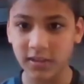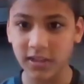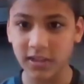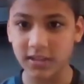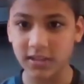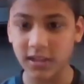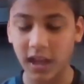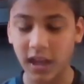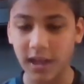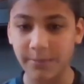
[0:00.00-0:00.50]
The
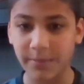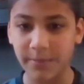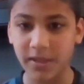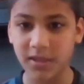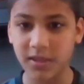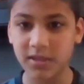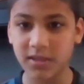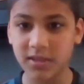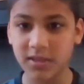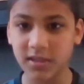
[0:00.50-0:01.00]

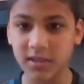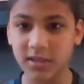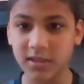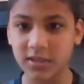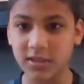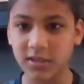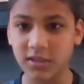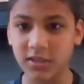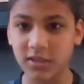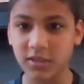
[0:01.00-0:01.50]
assignments,
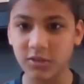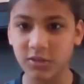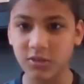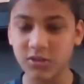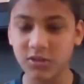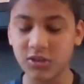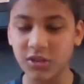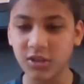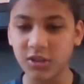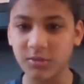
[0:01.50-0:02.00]
because
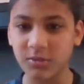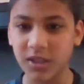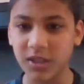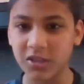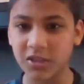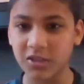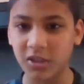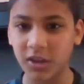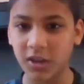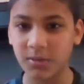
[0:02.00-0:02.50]
usually when
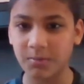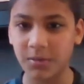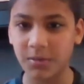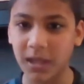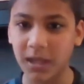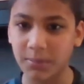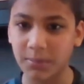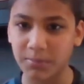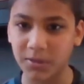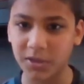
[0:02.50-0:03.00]
it's on
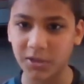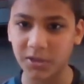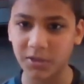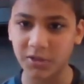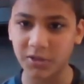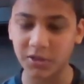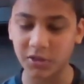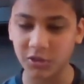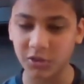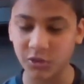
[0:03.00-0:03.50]
paper, you
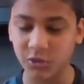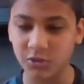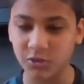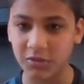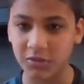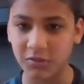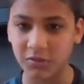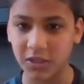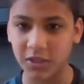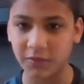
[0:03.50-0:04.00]
can lose
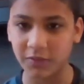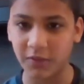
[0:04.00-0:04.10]
it really